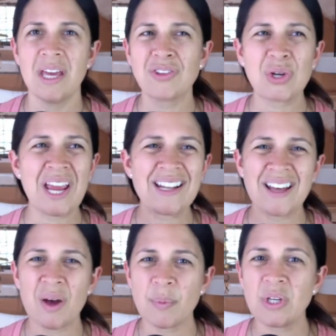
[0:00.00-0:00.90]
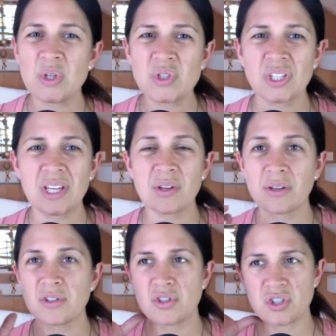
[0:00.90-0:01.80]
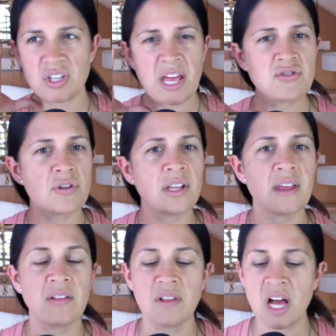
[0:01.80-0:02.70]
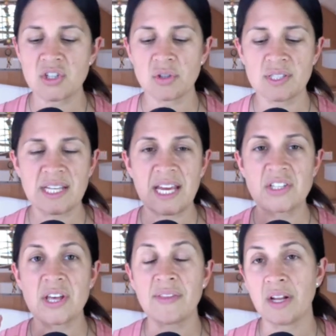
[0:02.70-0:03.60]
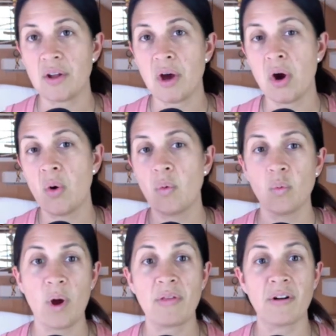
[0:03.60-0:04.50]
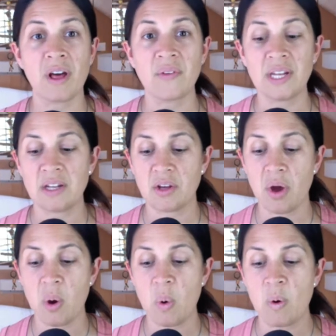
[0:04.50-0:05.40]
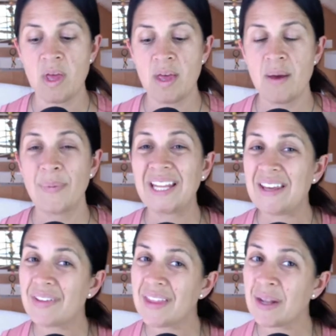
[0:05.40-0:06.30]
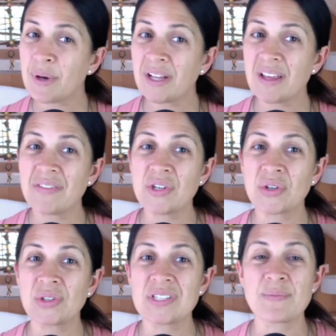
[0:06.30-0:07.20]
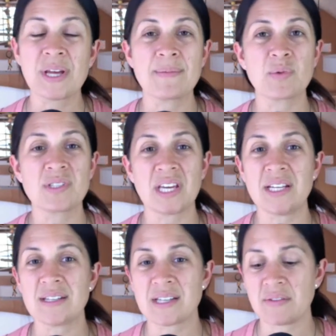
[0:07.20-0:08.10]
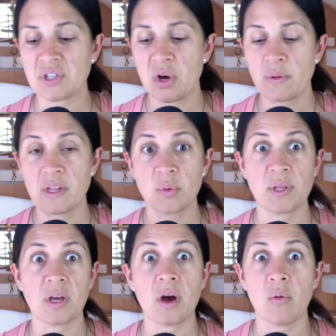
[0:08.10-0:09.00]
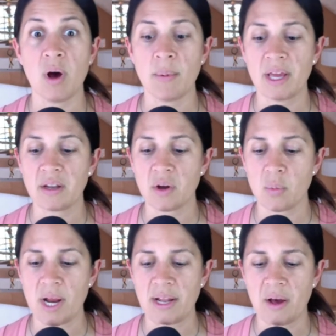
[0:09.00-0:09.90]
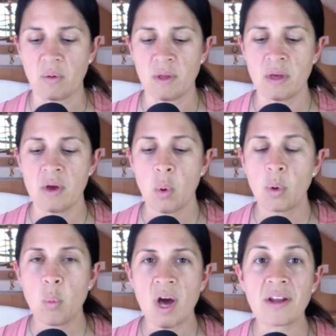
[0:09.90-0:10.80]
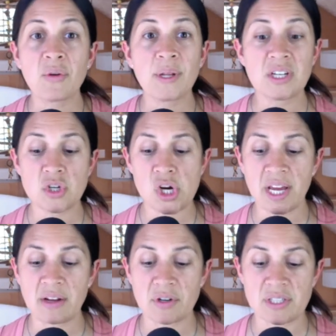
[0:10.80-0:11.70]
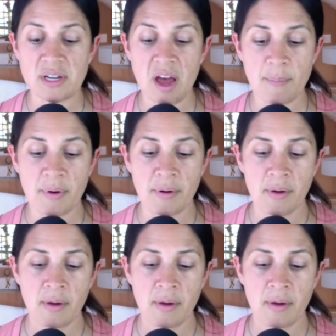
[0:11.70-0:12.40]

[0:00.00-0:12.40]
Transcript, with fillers: If they're eight and up, usually they're just entering that logical stage and they know whether or not they need to go. But even then, my 11 year old sometimes will say he doesn't have to go. And then he'll be like, oh, mom, I got to go right now. We want everybody to try at every stop.